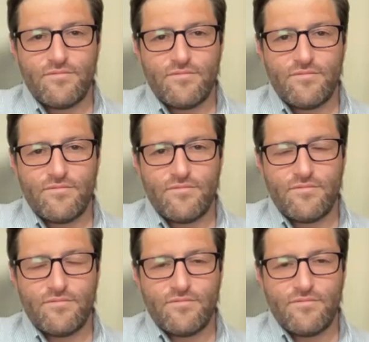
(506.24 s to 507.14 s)

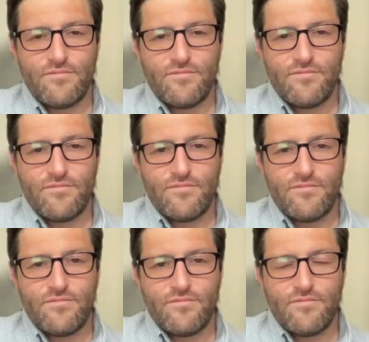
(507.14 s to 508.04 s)

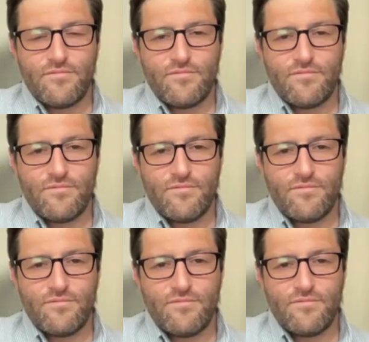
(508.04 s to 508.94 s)

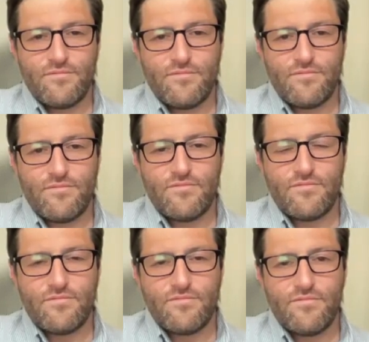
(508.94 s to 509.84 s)

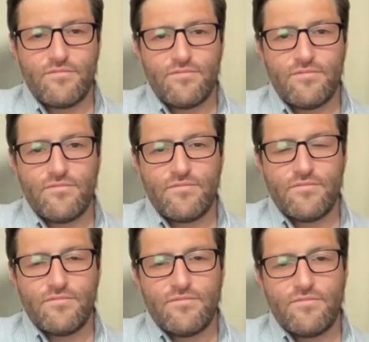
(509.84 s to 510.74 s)

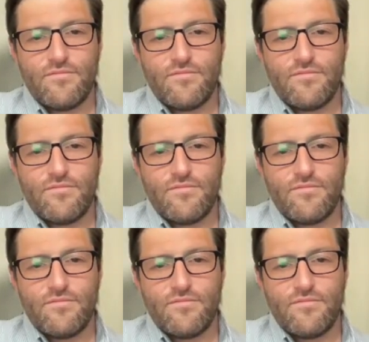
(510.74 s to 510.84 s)
The person shown says nothing.